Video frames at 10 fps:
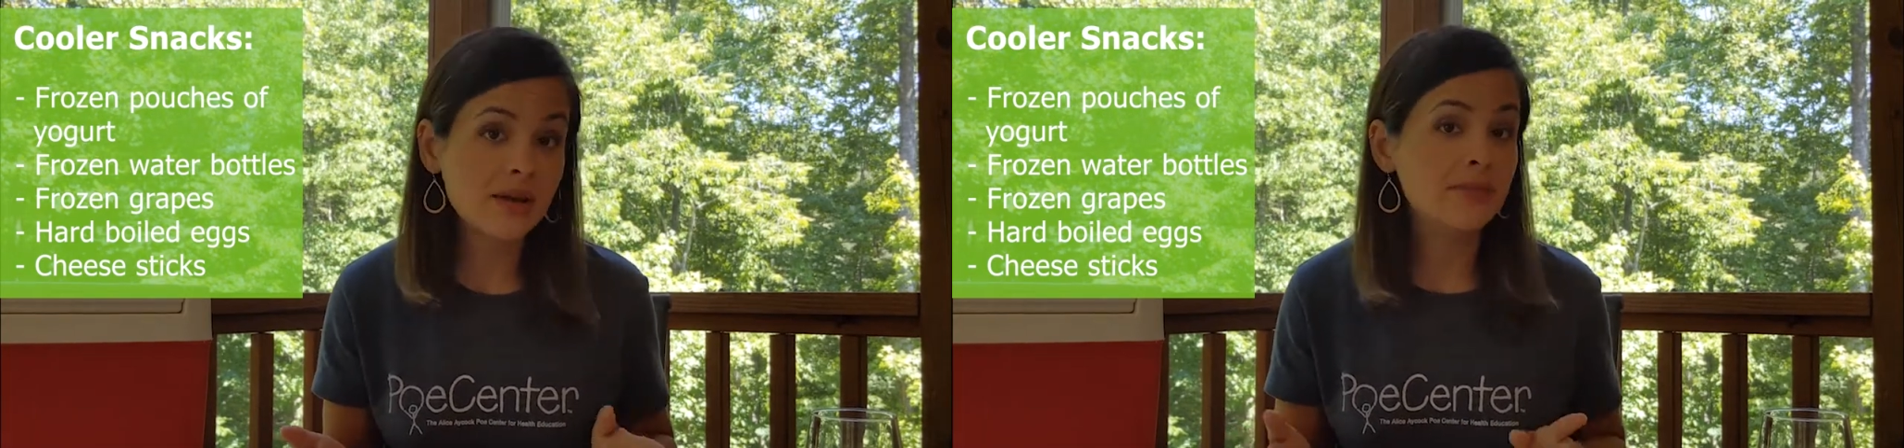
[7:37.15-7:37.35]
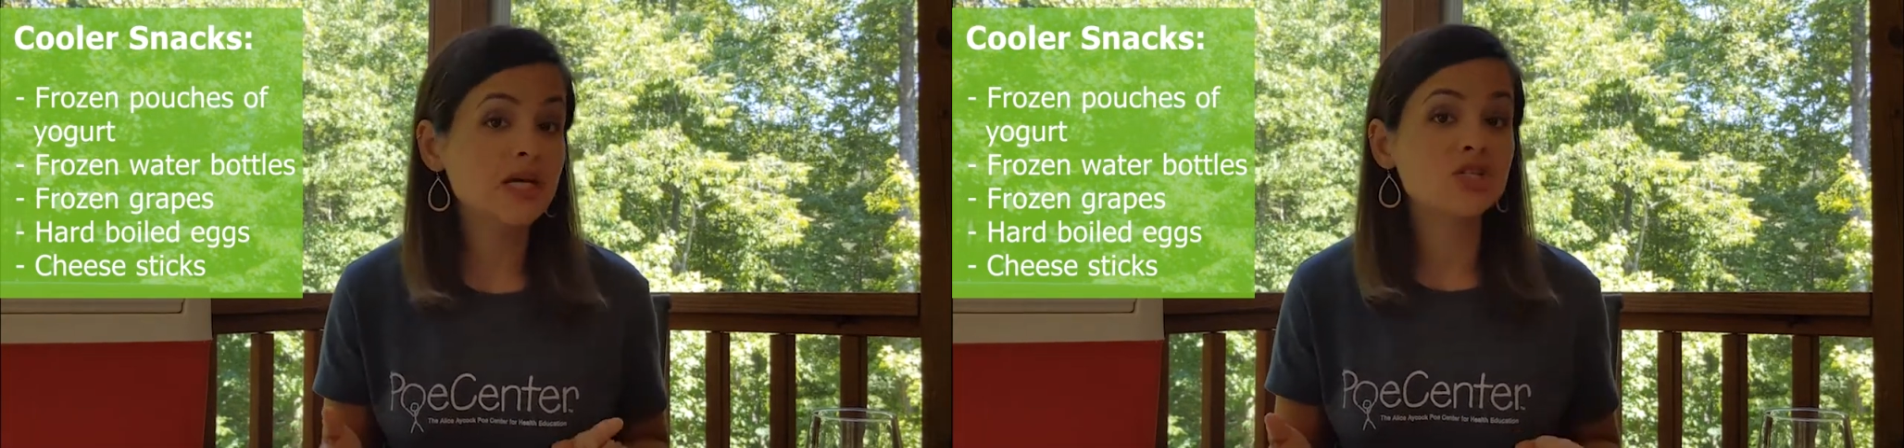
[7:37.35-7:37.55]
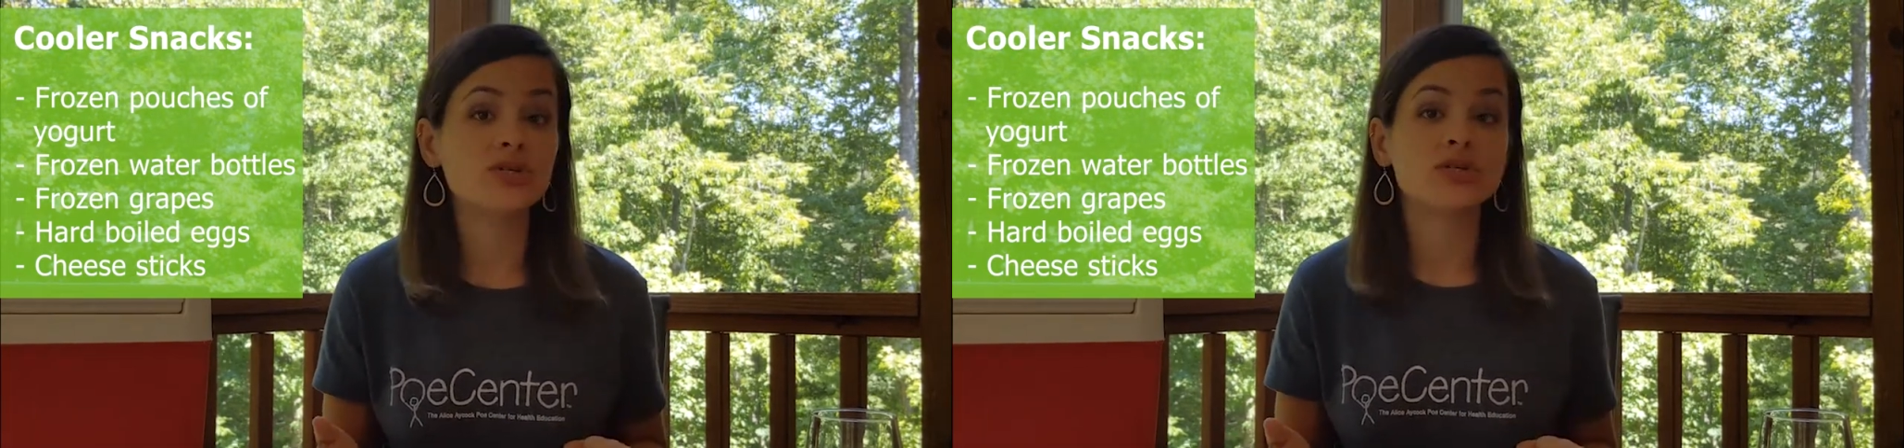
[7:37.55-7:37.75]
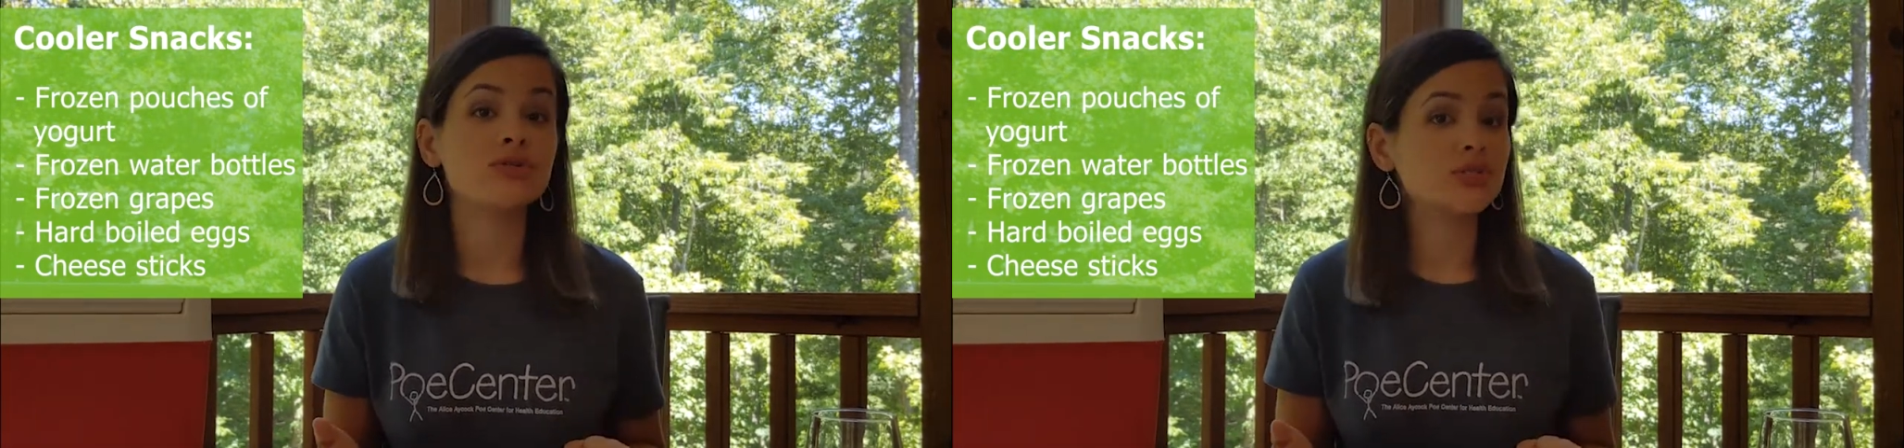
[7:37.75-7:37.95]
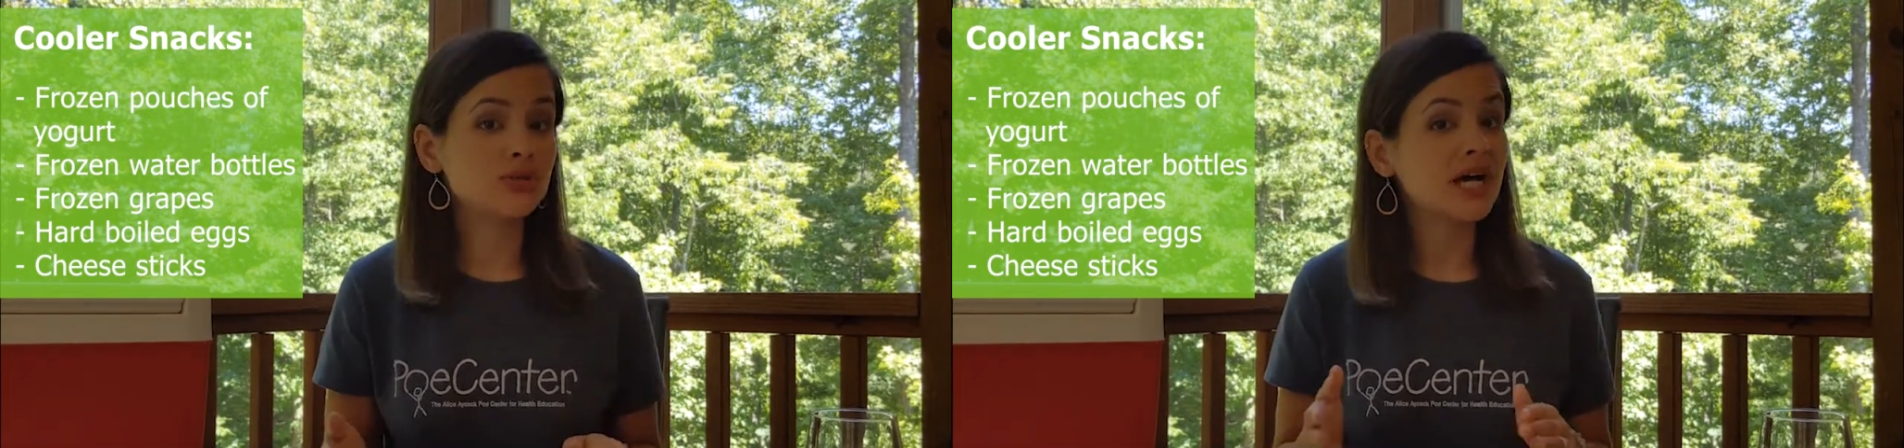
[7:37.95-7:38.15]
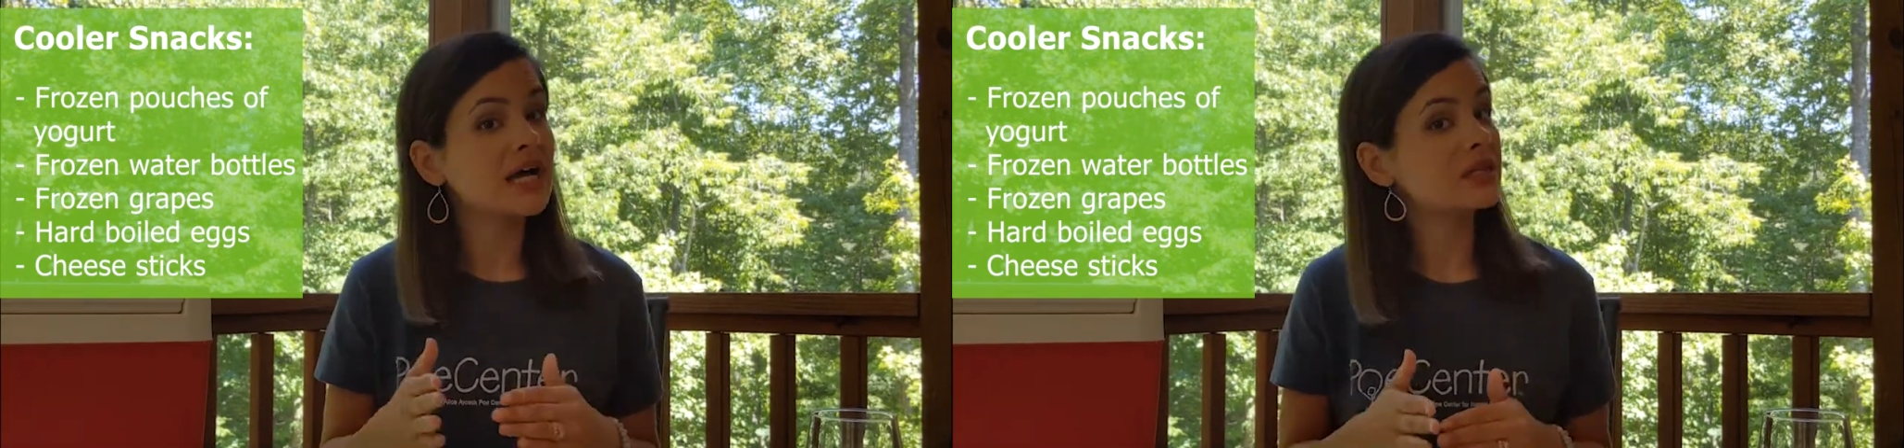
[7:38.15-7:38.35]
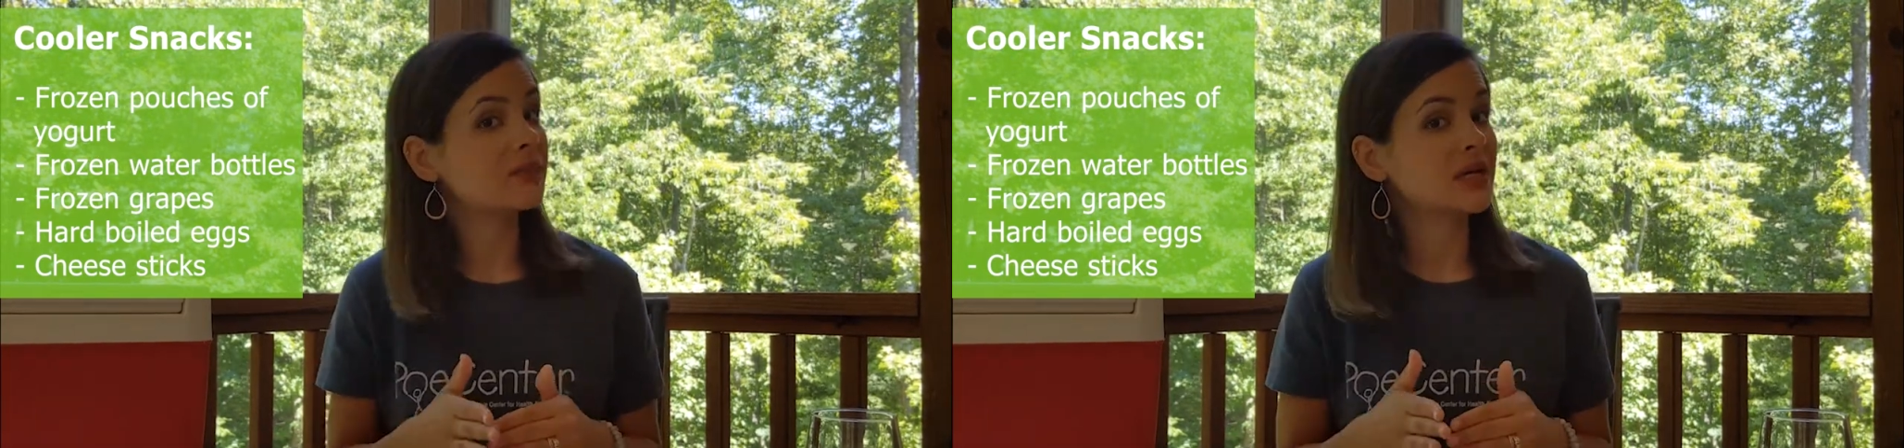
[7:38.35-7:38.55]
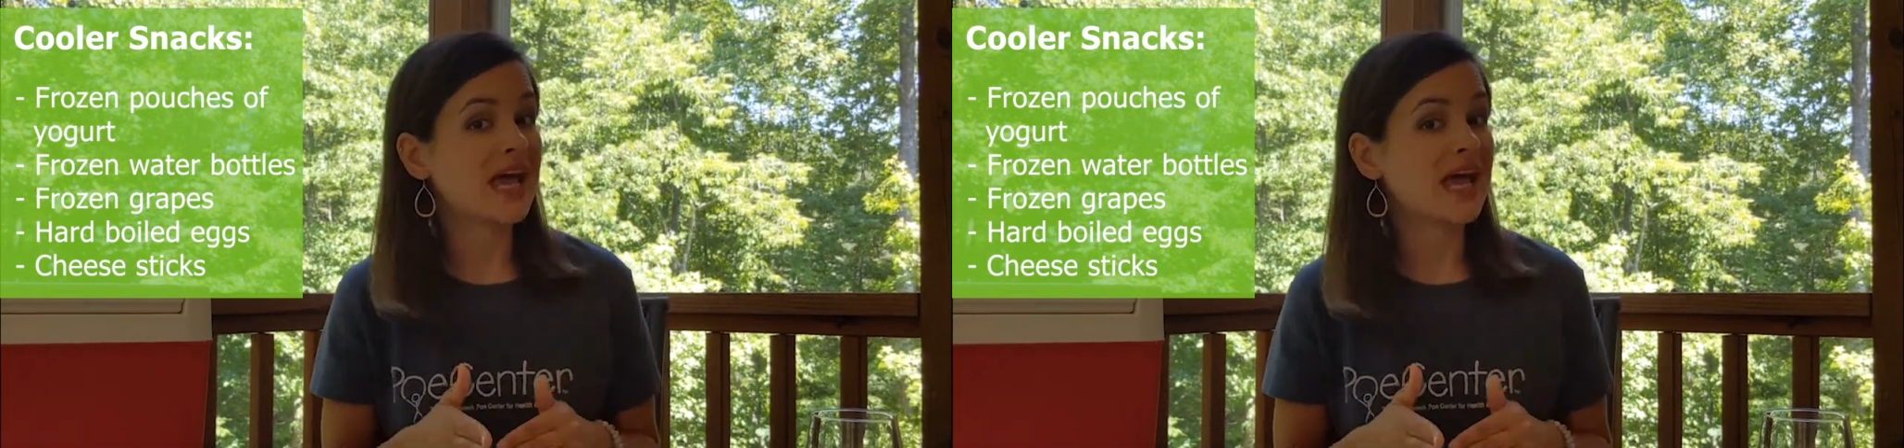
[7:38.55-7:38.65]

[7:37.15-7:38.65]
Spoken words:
Make sure you do cut them in